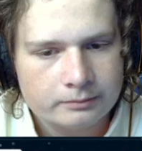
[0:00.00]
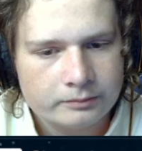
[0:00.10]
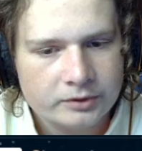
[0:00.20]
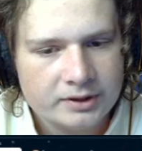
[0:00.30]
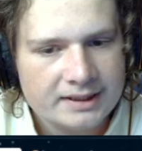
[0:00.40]

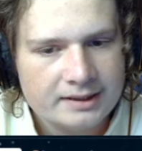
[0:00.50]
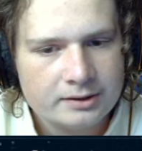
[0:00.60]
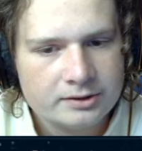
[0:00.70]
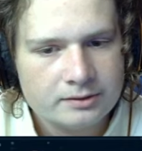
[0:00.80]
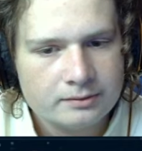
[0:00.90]
but he
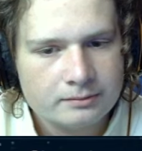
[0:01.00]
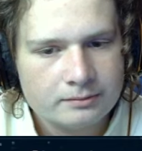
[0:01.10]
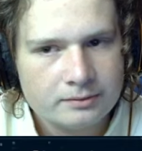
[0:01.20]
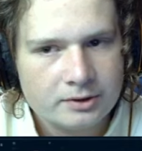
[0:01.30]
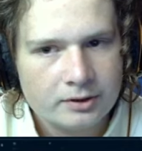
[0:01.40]
doesn't
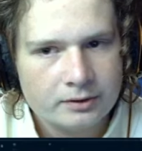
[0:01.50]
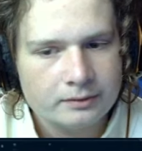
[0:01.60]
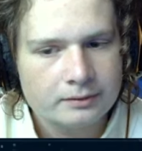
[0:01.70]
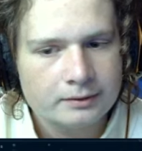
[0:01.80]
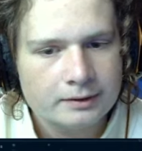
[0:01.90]
know.
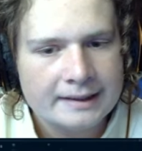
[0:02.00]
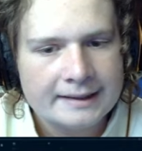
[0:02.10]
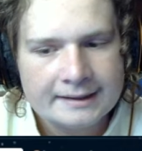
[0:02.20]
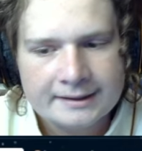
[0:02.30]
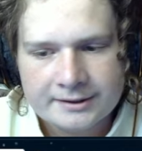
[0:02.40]

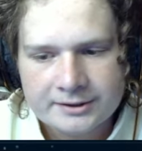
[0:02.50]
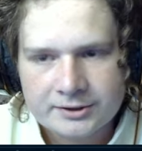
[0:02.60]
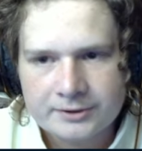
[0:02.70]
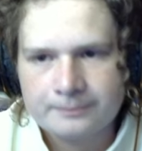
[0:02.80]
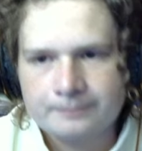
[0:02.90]
So